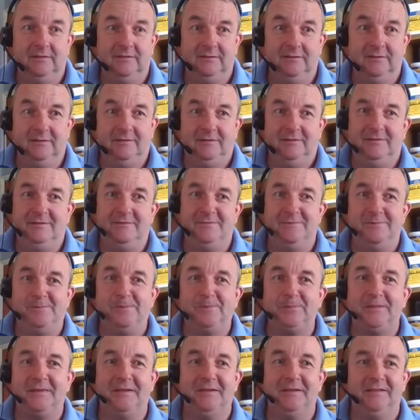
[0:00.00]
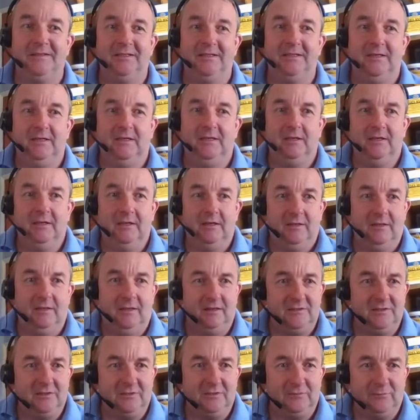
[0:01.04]
I'll
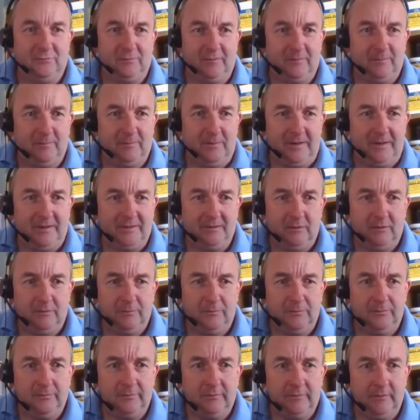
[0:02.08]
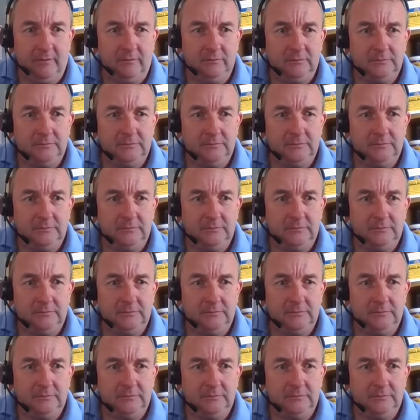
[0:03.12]
just flick back up through.